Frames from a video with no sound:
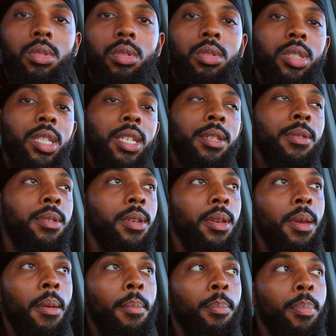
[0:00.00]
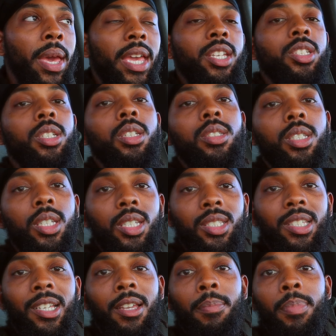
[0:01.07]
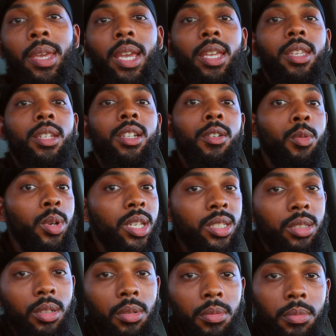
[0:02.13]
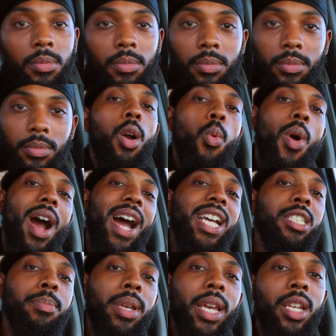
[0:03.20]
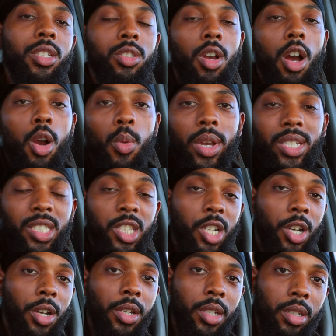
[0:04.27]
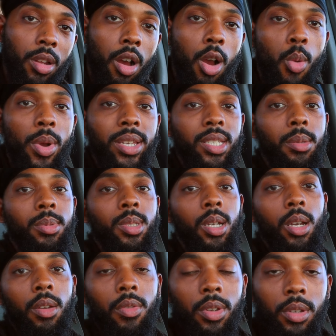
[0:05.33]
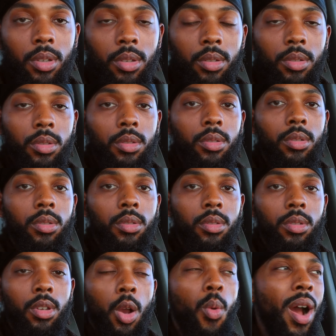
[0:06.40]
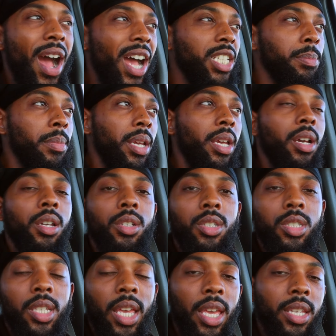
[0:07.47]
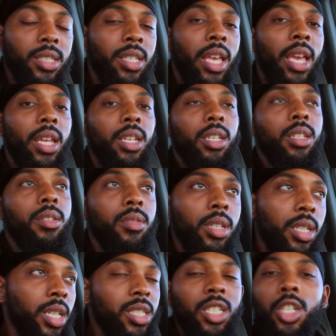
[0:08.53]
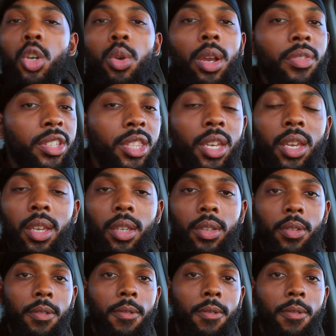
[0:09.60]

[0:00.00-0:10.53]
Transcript: You see, patience is the companion of wisdom. A wise man is always learning, always observing. A wise man understands that he doesn't know everything.